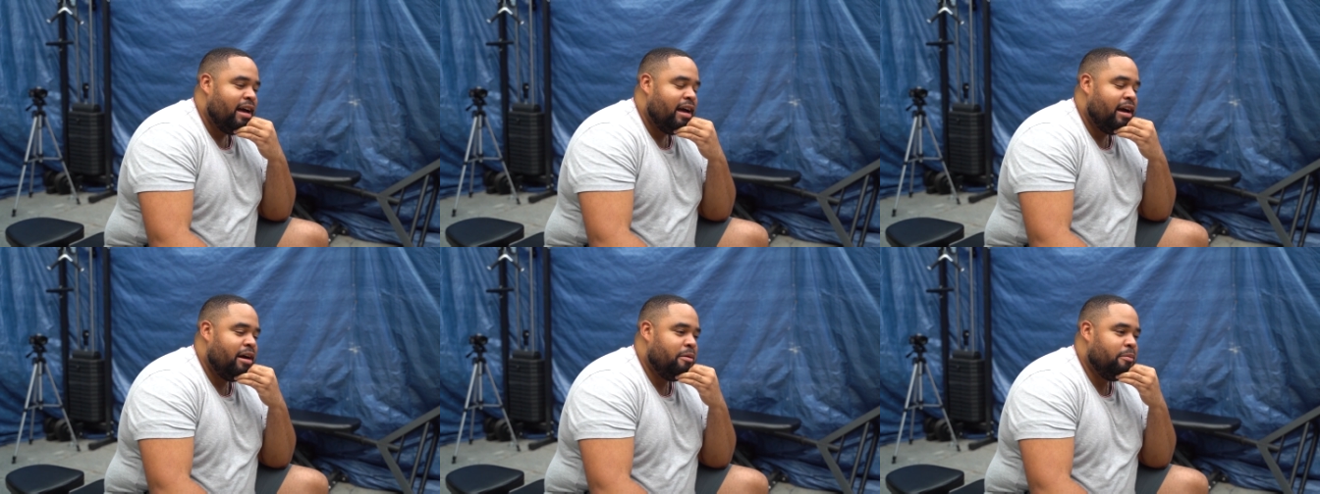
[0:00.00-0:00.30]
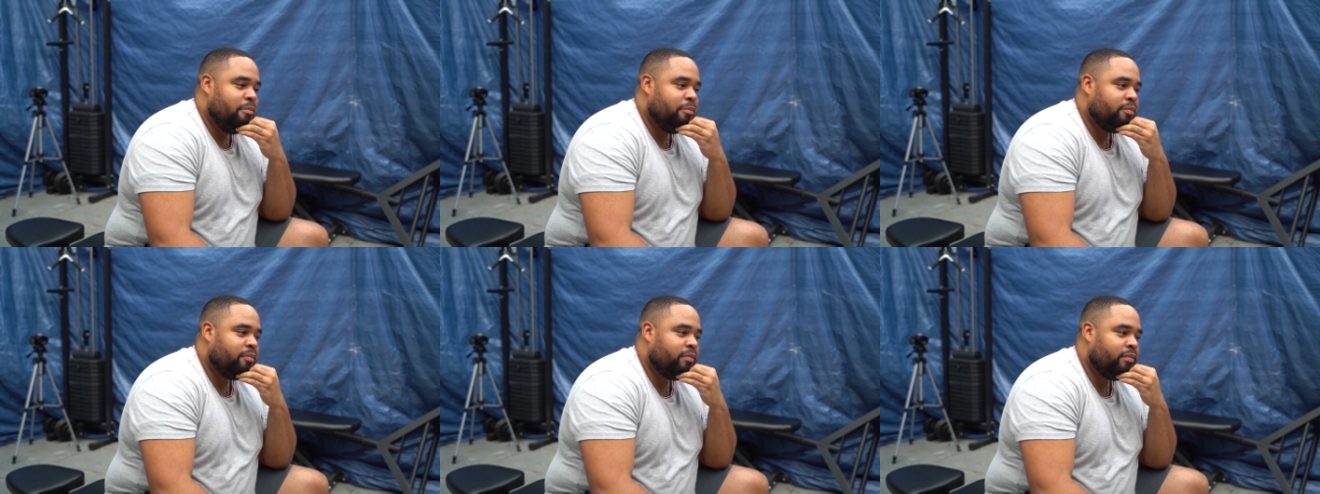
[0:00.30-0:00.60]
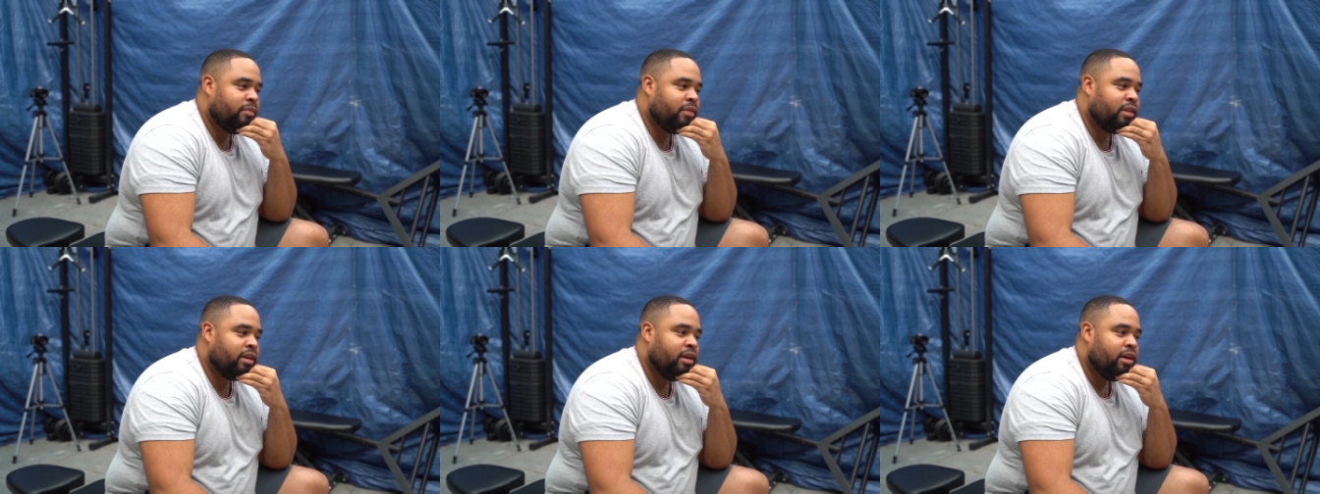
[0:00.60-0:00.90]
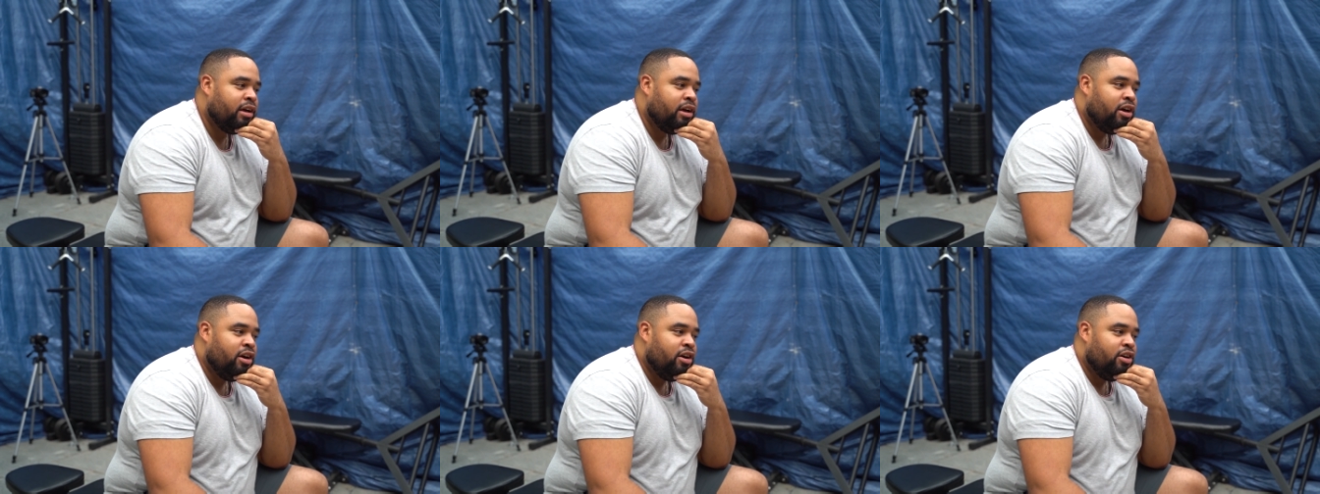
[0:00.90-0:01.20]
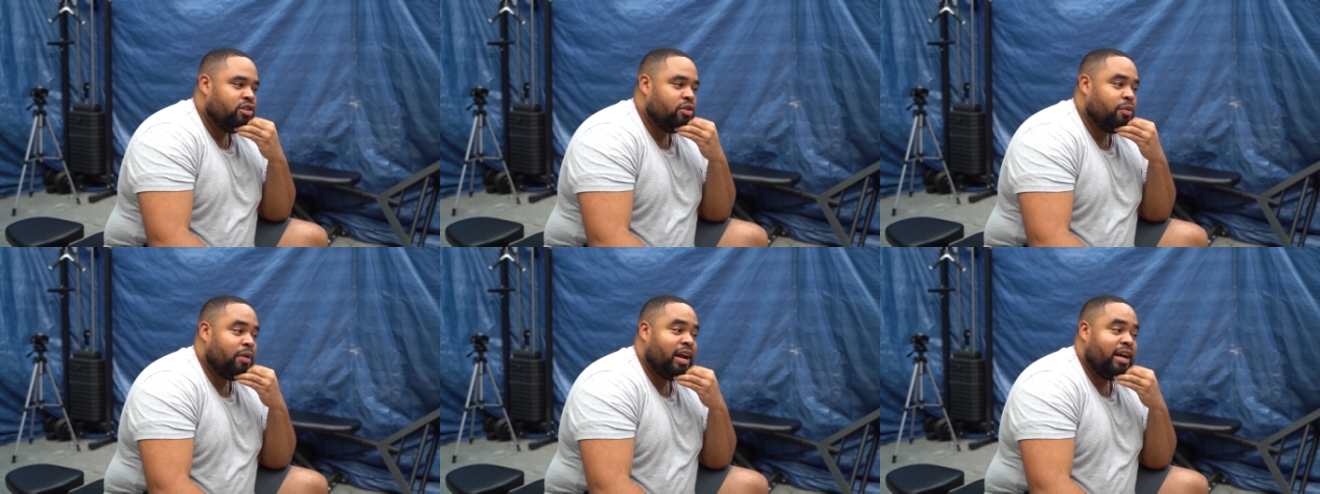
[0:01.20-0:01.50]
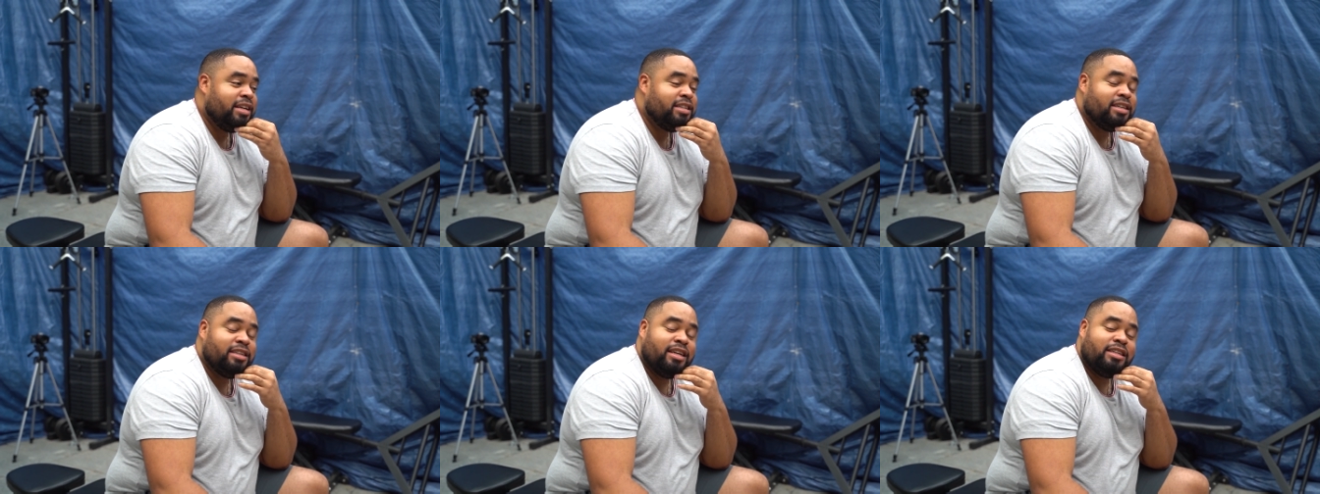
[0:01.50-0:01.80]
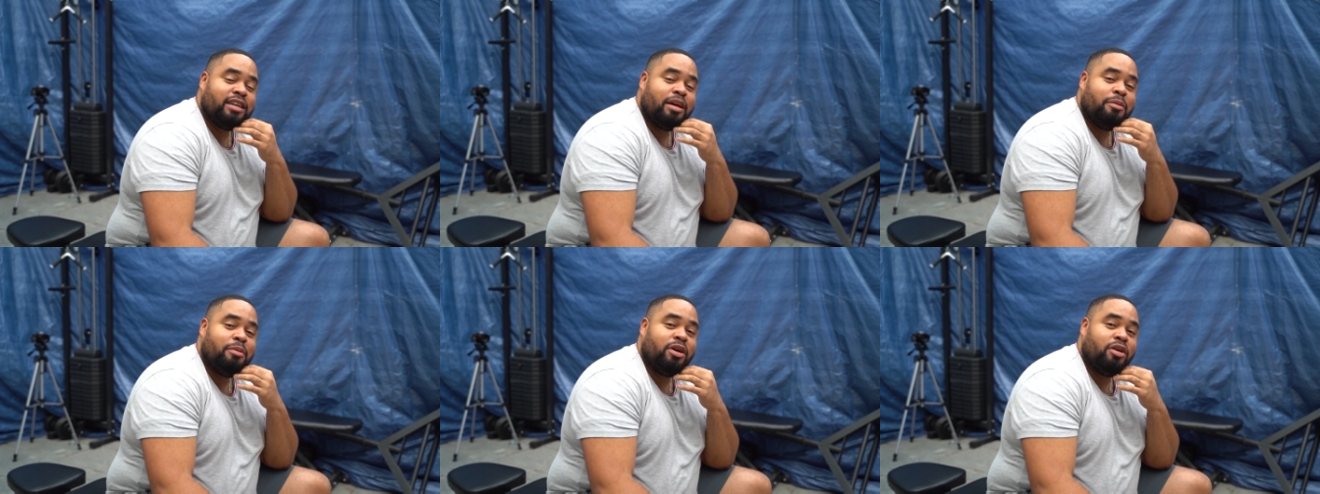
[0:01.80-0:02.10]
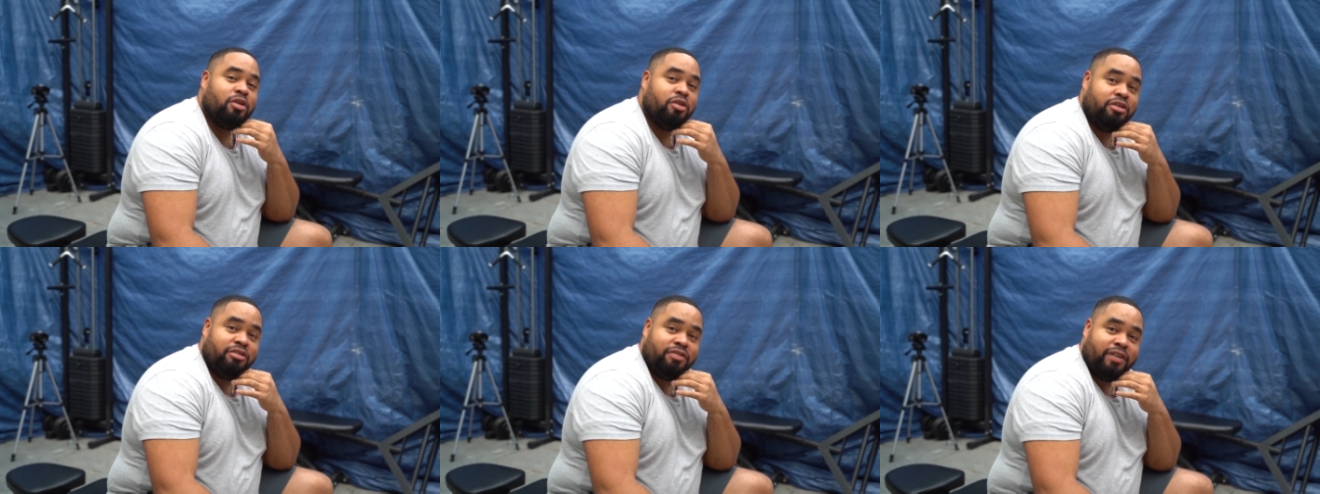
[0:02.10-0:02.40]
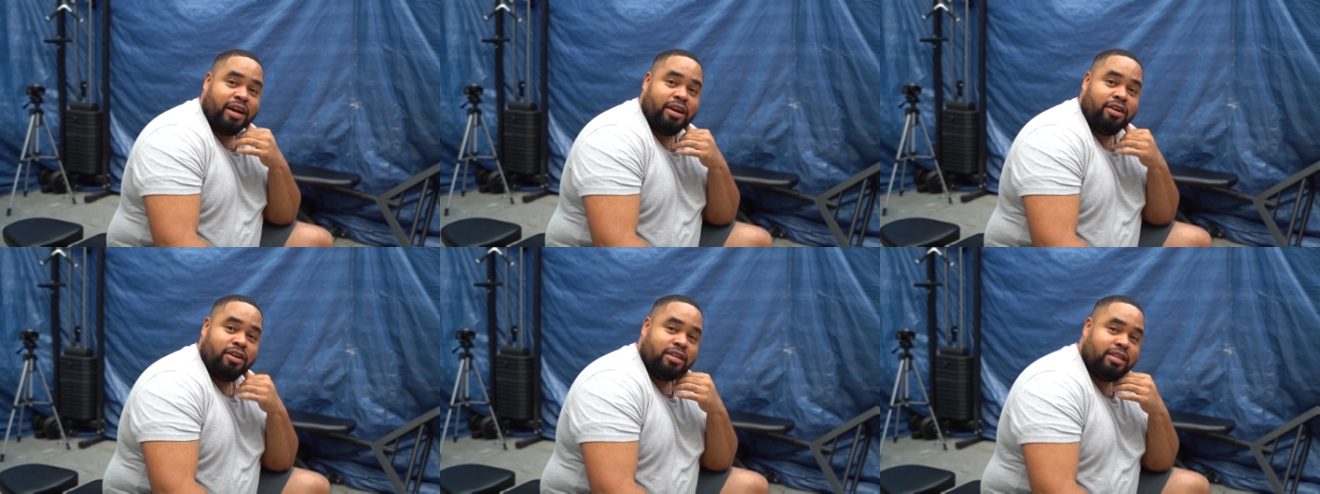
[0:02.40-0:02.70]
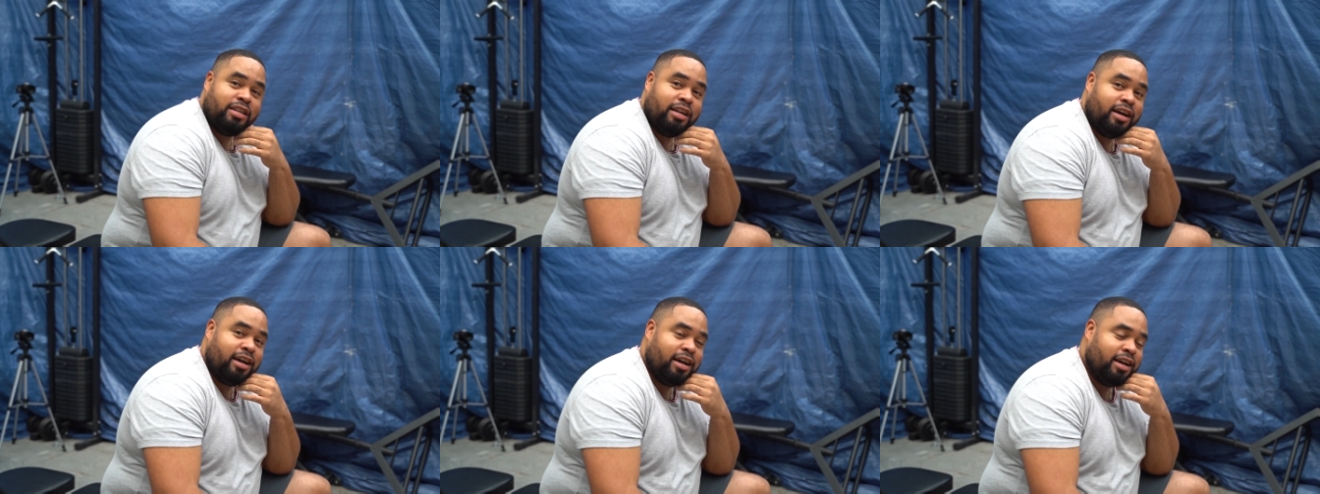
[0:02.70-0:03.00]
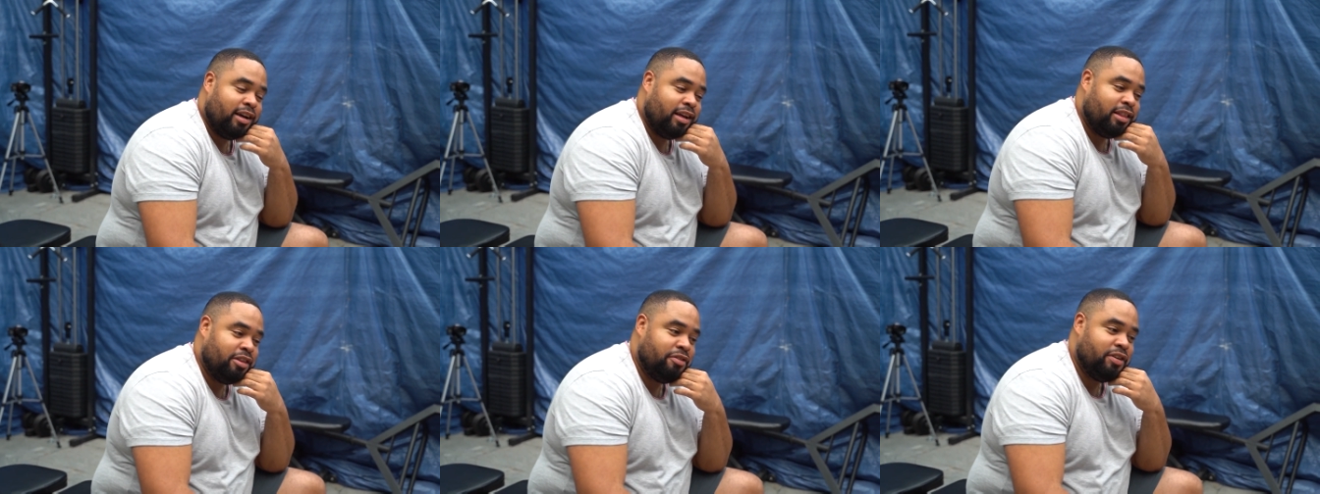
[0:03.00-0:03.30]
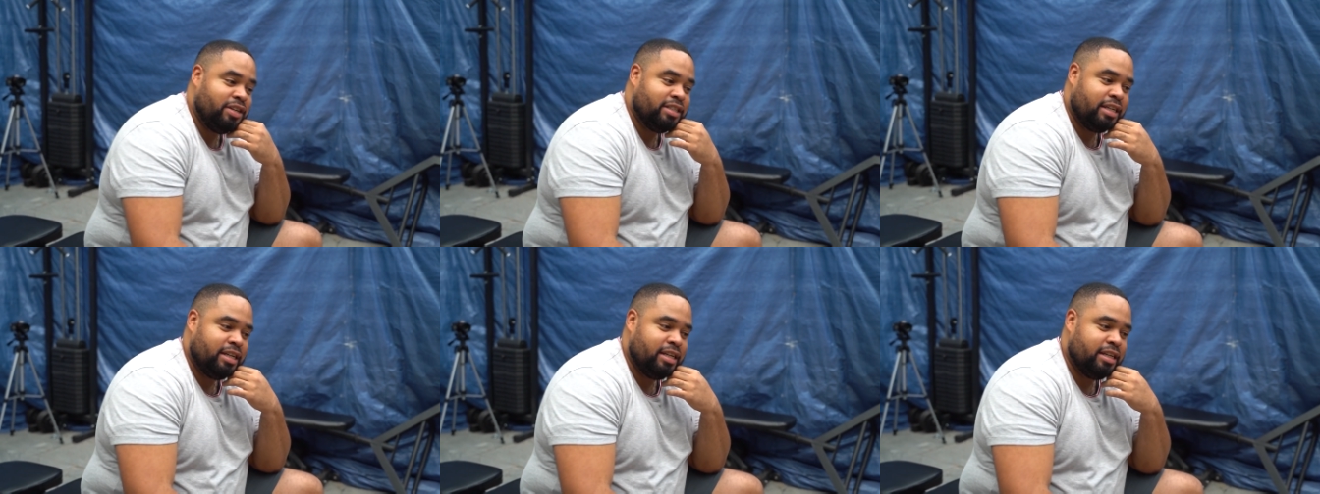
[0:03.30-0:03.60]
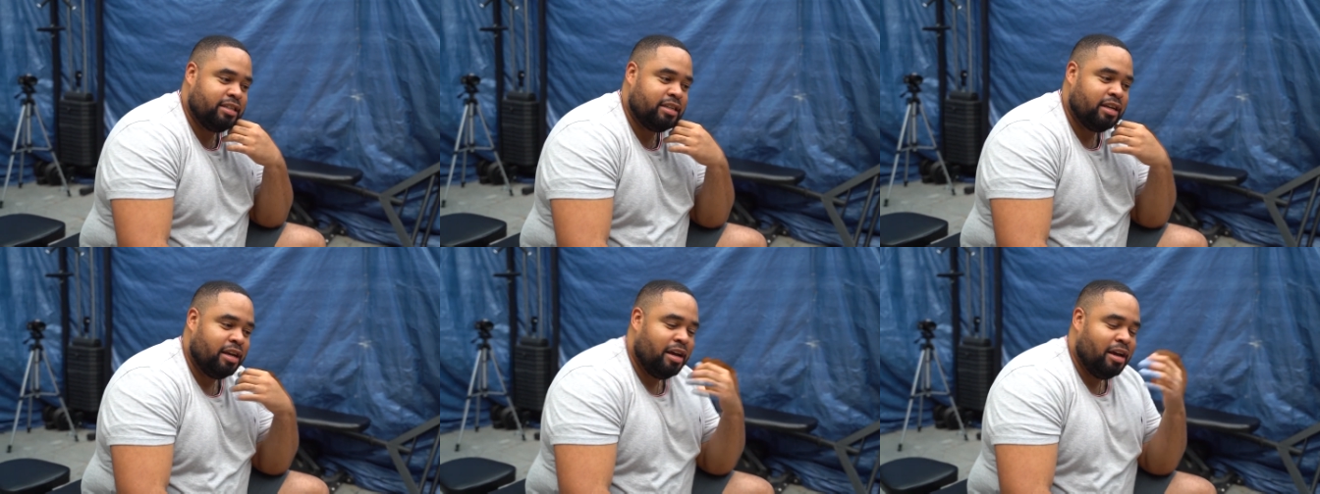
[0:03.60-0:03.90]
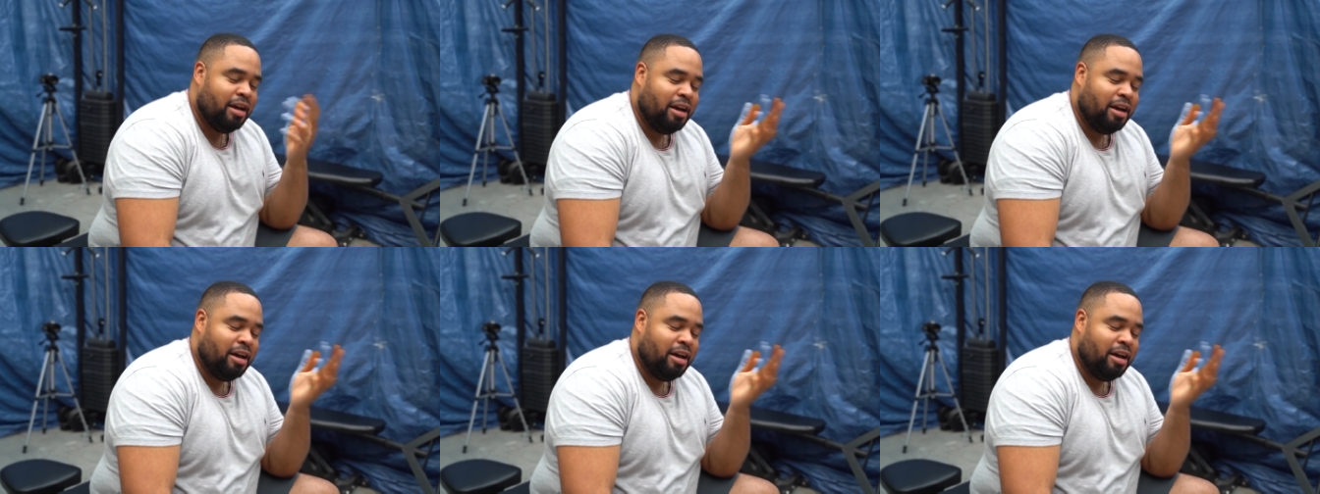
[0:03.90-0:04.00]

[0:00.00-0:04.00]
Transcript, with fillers: um, So what I say is, I say I'm a glorified hustler, and the reason is